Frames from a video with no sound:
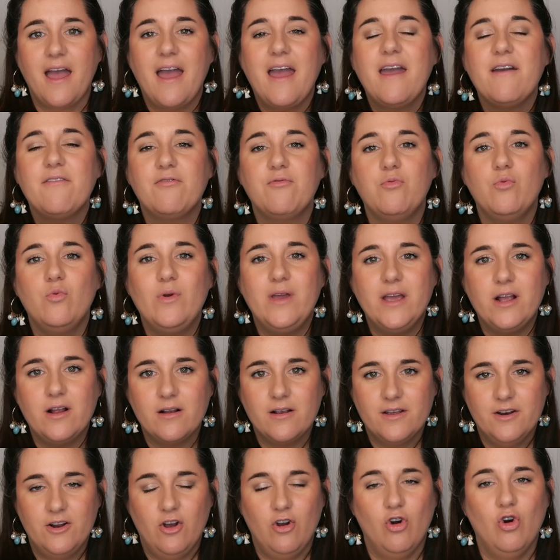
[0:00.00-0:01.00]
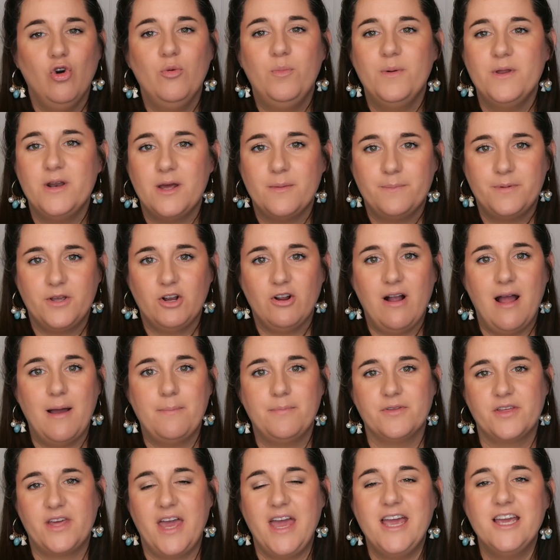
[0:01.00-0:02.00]
if we are going to open up your
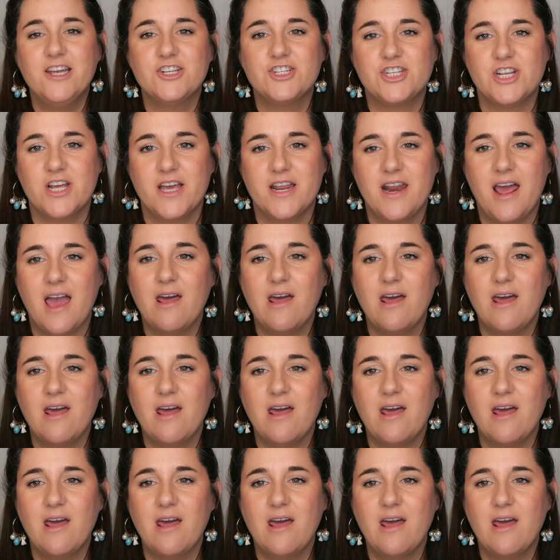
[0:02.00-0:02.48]
application